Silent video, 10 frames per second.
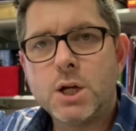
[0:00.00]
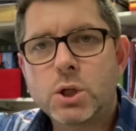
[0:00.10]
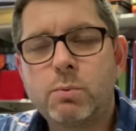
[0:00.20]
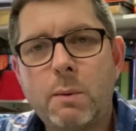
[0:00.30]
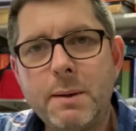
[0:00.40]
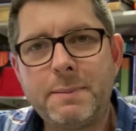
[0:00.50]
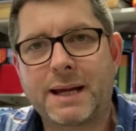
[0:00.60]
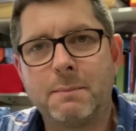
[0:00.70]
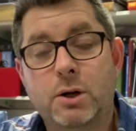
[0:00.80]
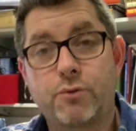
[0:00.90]
So when we
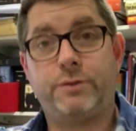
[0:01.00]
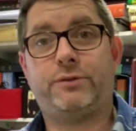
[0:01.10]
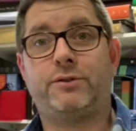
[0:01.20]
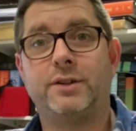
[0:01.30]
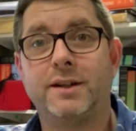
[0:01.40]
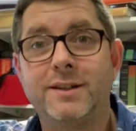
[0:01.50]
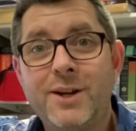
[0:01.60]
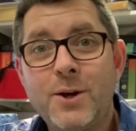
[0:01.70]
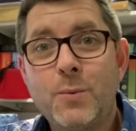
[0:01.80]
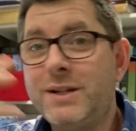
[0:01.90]
become a Christian,
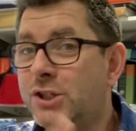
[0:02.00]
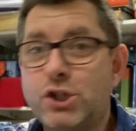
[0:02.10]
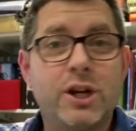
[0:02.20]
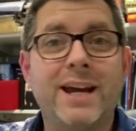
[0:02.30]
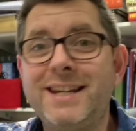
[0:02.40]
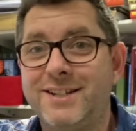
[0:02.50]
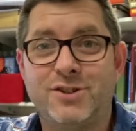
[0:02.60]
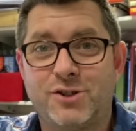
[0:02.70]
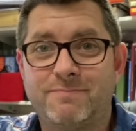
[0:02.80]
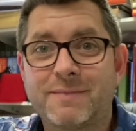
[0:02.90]
we
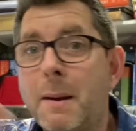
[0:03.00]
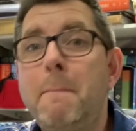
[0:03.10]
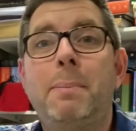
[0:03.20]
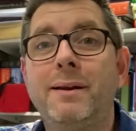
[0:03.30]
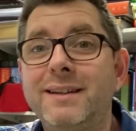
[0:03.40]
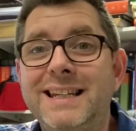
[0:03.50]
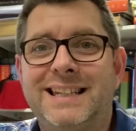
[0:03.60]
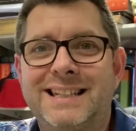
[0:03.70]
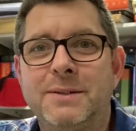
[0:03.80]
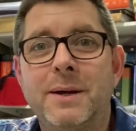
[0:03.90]
change
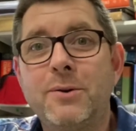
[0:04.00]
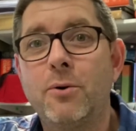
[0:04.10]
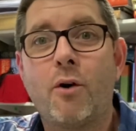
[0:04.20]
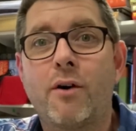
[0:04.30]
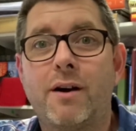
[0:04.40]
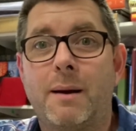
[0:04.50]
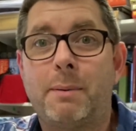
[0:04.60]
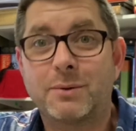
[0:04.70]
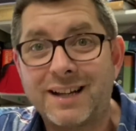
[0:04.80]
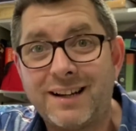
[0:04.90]
completely. We're no longer
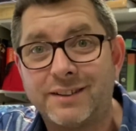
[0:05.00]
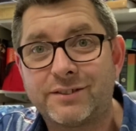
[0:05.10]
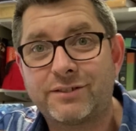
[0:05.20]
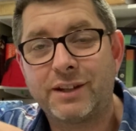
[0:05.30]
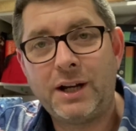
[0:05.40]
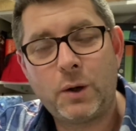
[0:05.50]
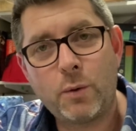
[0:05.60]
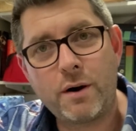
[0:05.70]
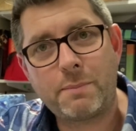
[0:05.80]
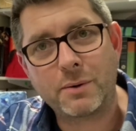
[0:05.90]
about us,
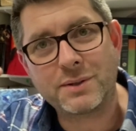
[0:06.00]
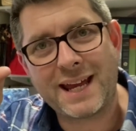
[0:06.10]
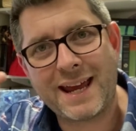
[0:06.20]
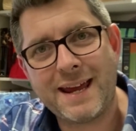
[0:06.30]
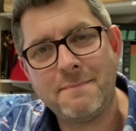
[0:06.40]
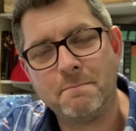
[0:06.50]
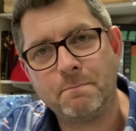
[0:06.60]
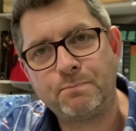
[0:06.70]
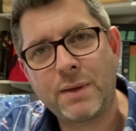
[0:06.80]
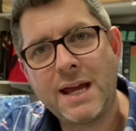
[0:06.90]
we're about
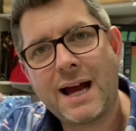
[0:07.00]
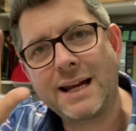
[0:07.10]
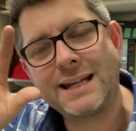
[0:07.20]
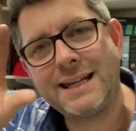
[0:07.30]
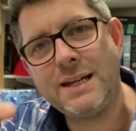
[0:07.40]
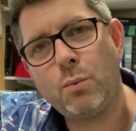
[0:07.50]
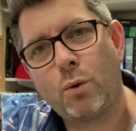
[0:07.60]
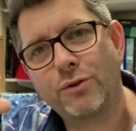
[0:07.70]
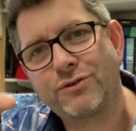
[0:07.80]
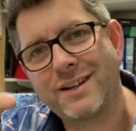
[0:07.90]
him. And he
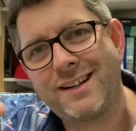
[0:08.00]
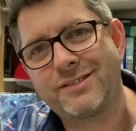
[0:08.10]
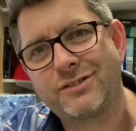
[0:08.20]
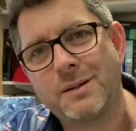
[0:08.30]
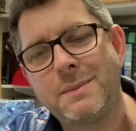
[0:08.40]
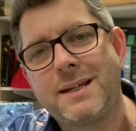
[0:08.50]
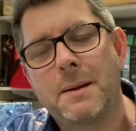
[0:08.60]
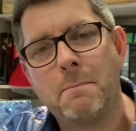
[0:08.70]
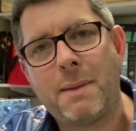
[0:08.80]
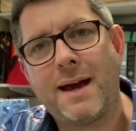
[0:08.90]
wants us to be
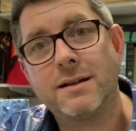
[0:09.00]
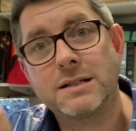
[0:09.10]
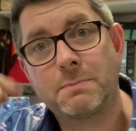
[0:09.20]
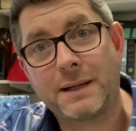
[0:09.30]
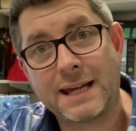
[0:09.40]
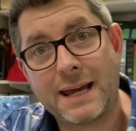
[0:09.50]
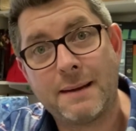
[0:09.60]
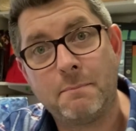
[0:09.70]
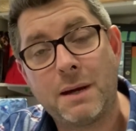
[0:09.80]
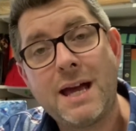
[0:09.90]
compelled by
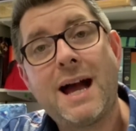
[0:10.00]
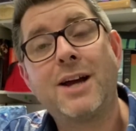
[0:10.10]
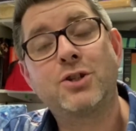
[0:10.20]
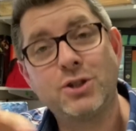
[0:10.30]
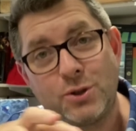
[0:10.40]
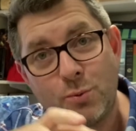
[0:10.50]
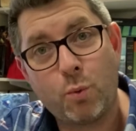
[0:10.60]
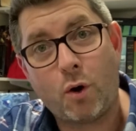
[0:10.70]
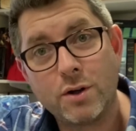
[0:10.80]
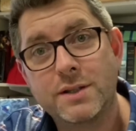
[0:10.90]
him and to do
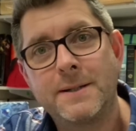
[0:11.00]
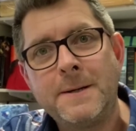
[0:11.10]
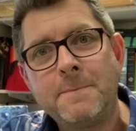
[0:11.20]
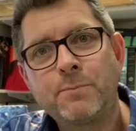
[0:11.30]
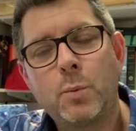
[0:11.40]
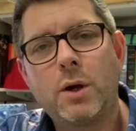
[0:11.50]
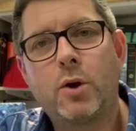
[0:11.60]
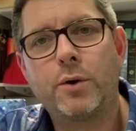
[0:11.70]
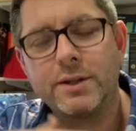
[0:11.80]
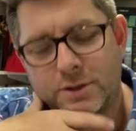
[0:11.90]
what? Well,
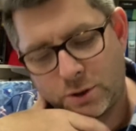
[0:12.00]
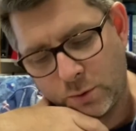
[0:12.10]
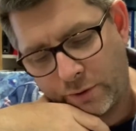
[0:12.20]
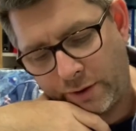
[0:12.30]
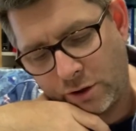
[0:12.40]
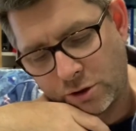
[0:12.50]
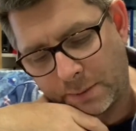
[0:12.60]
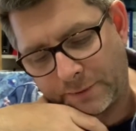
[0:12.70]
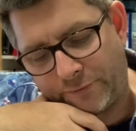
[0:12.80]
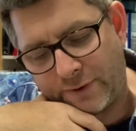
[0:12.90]
according to 2 Corinthians
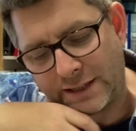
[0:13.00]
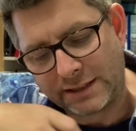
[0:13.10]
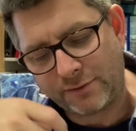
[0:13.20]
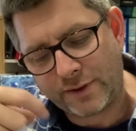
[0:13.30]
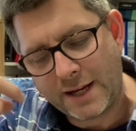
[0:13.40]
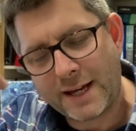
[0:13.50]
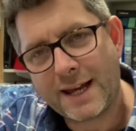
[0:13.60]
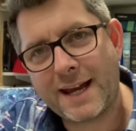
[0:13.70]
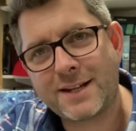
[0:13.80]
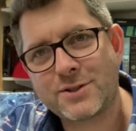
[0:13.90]
chapter 5,
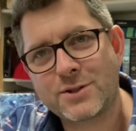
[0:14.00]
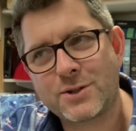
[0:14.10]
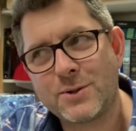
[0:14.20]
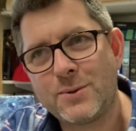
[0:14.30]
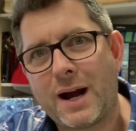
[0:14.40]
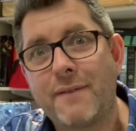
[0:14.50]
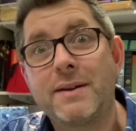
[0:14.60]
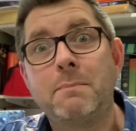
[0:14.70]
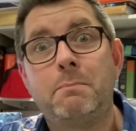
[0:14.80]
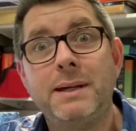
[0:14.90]
it's to,
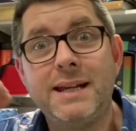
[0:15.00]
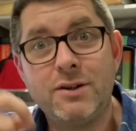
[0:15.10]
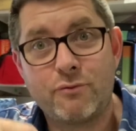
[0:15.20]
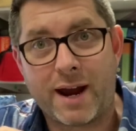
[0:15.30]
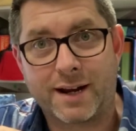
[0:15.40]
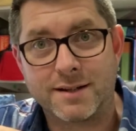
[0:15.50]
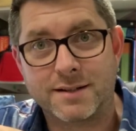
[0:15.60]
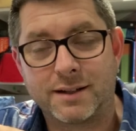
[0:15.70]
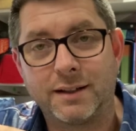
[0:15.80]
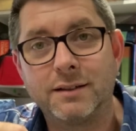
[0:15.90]
having been
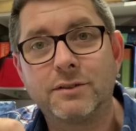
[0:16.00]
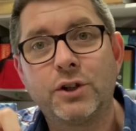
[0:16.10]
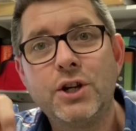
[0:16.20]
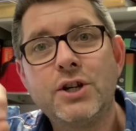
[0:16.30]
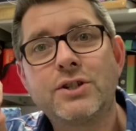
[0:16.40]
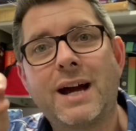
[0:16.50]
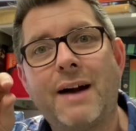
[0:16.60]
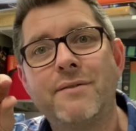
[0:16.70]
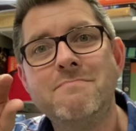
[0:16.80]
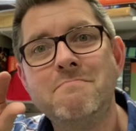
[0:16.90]
reconciled, to
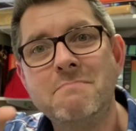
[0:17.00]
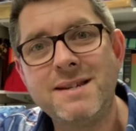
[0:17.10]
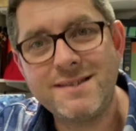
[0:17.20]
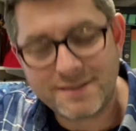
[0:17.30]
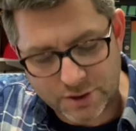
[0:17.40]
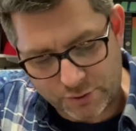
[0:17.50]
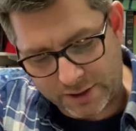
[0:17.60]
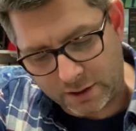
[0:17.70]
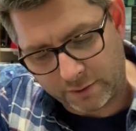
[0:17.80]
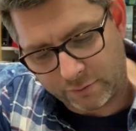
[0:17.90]
have a
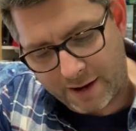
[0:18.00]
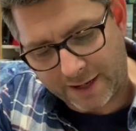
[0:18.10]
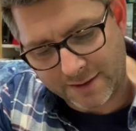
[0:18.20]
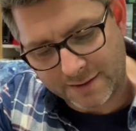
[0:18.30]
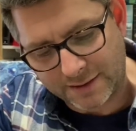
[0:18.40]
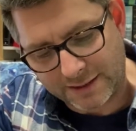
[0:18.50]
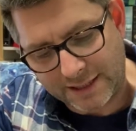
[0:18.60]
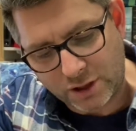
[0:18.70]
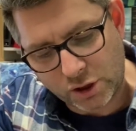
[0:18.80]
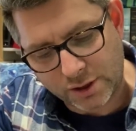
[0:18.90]
ministry of
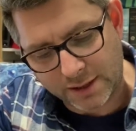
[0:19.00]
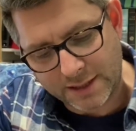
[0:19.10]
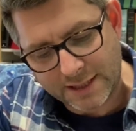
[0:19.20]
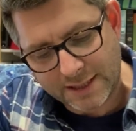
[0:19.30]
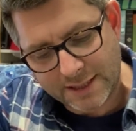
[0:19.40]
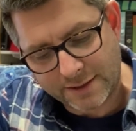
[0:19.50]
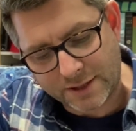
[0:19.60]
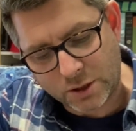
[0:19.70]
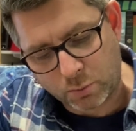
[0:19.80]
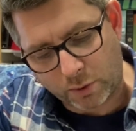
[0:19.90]
reconciliation. This
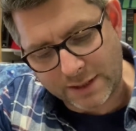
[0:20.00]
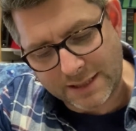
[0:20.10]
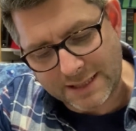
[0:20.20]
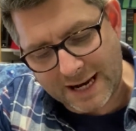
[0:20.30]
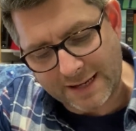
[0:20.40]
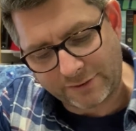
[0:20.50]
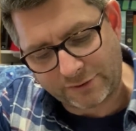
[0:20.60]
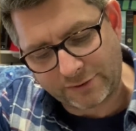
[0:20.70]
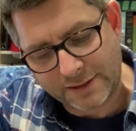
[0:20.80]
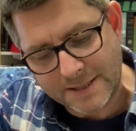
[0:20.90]
is what he says.